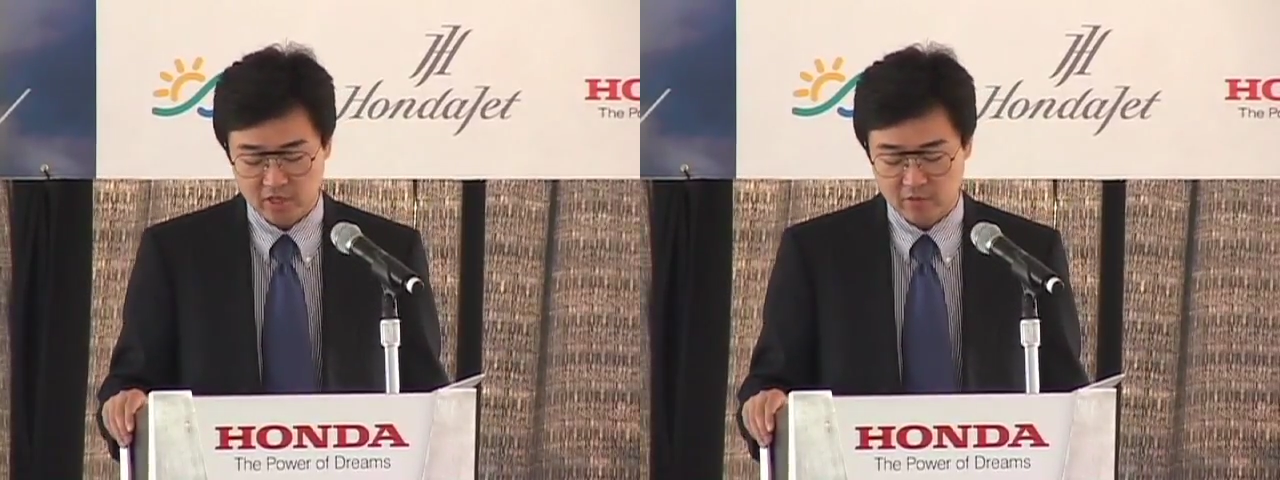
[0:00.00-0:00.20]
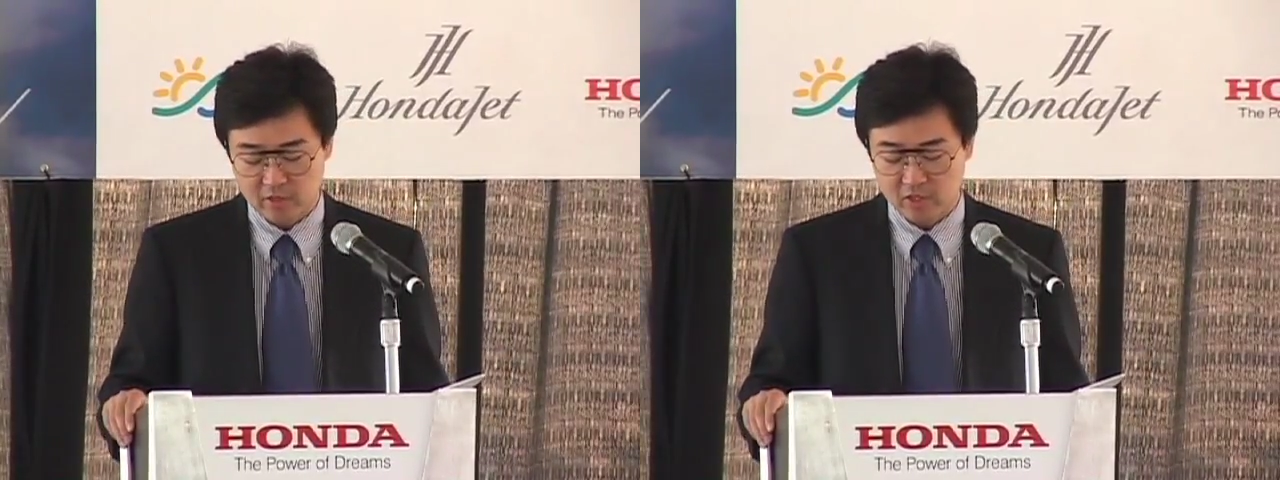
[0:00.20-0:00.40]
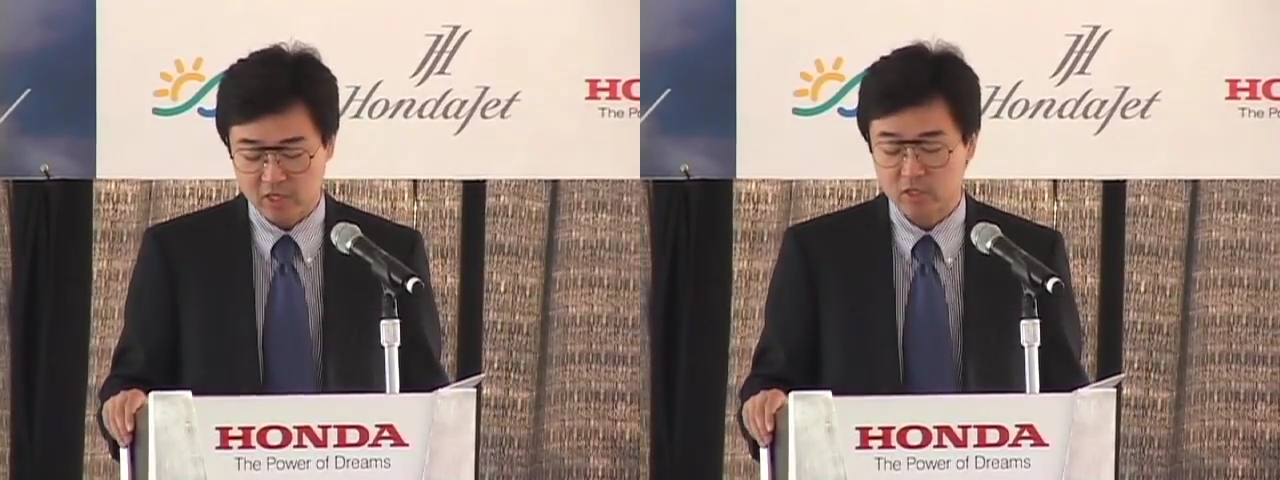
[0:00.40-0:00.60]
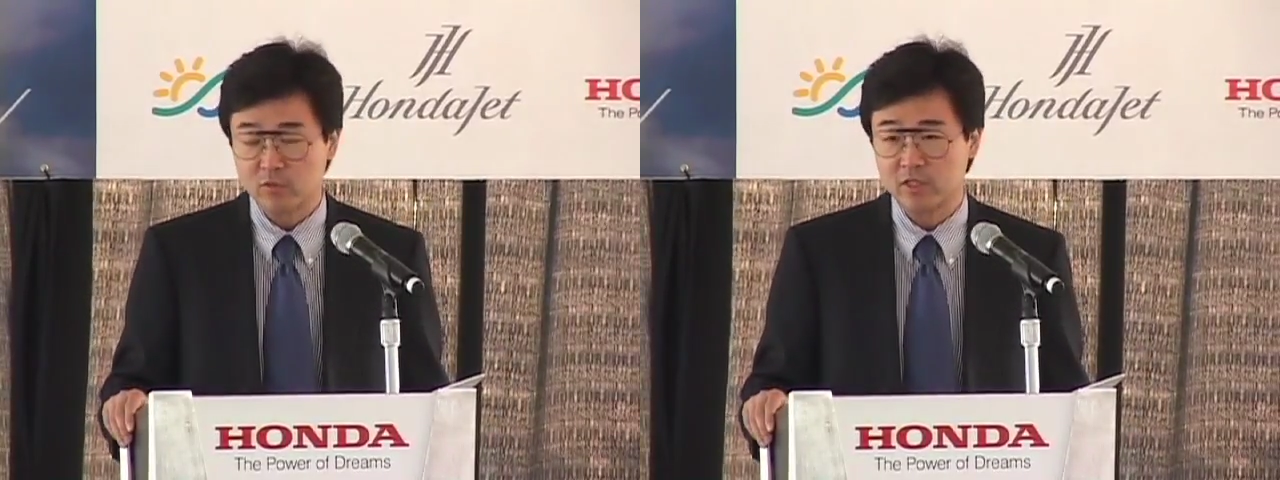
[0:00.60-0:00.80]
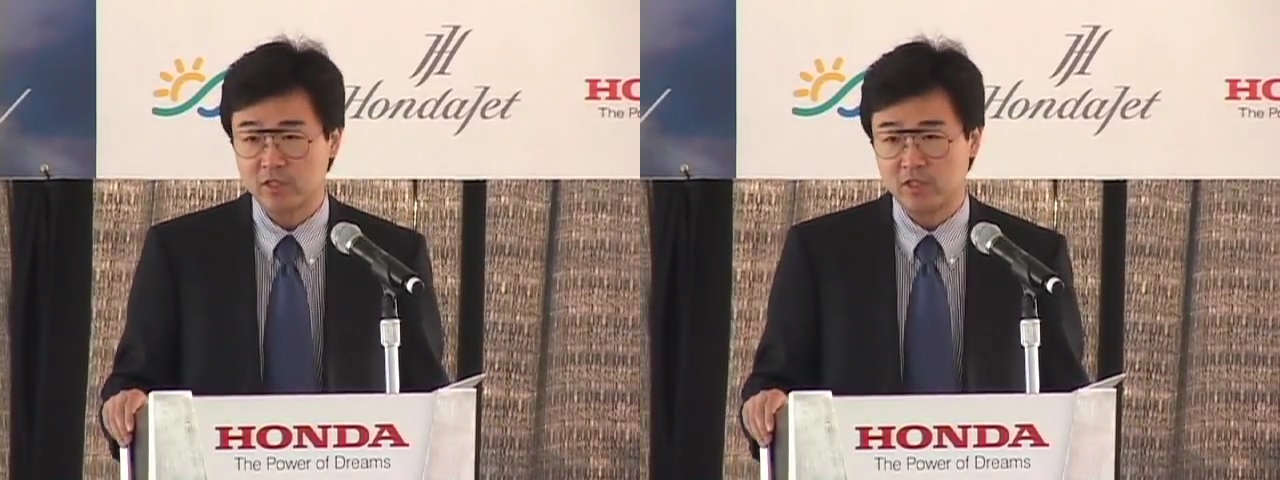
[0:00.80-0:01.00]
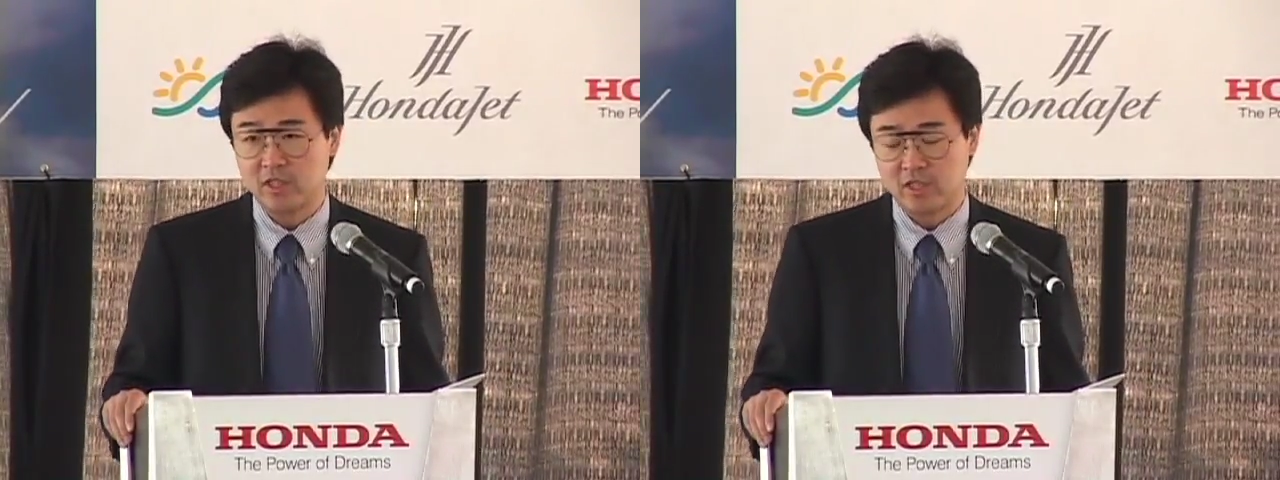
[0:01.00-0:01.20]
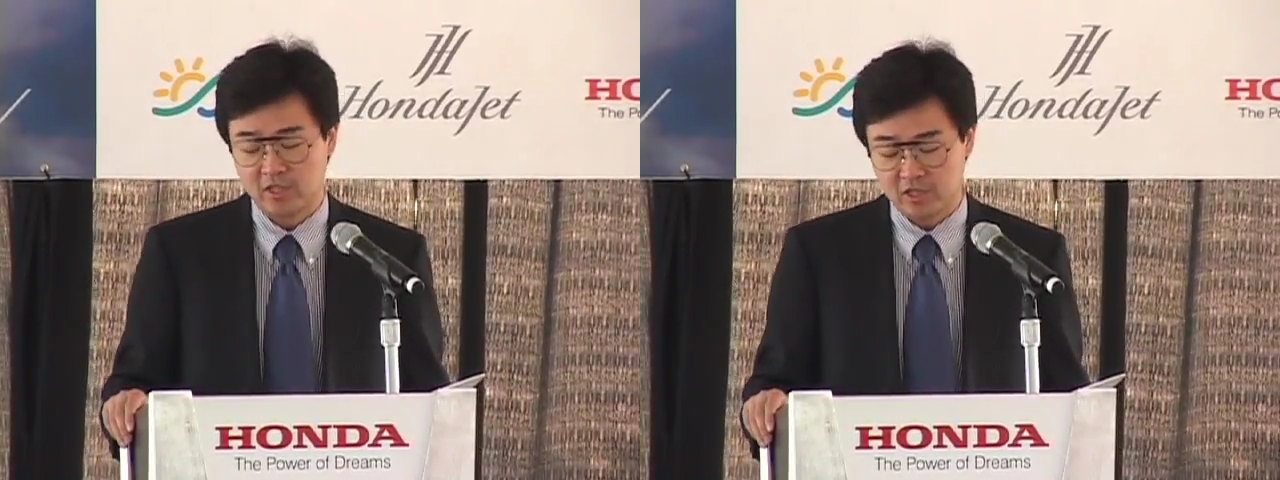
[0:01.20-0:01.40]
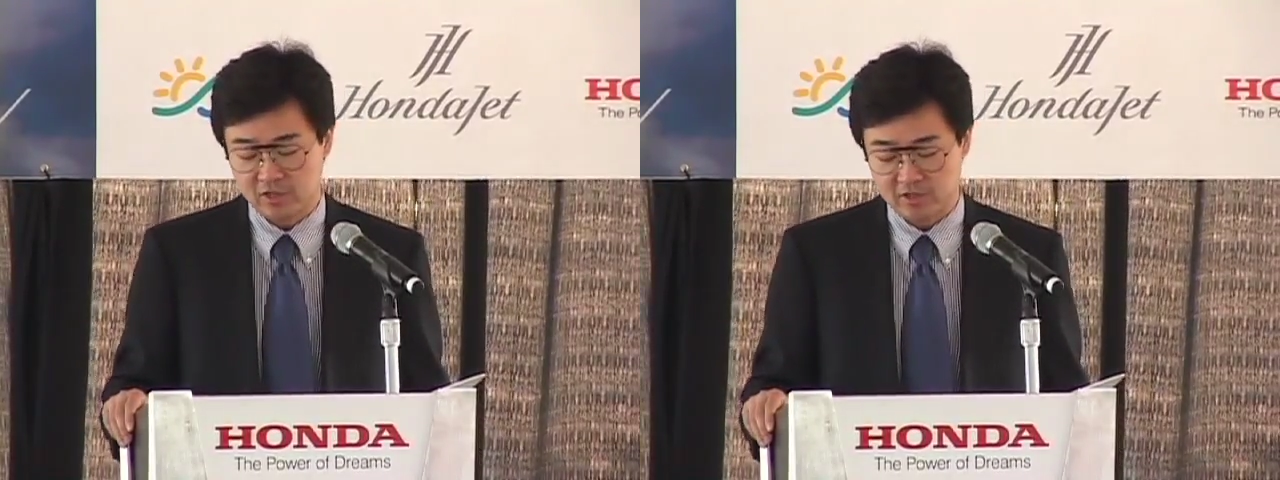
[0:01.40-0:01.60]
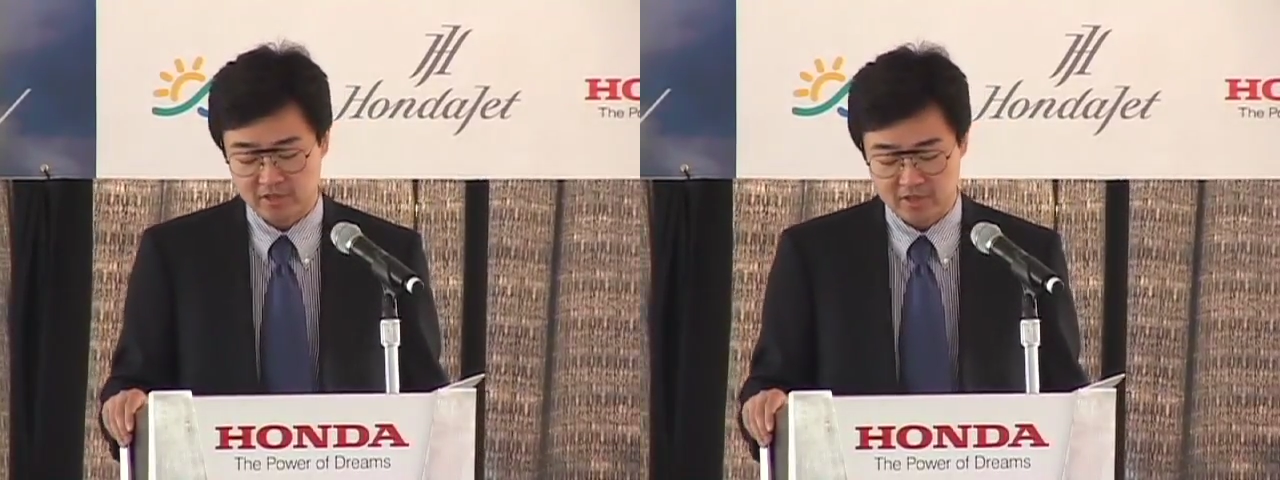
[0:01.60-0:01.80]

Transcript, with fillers: a research facility here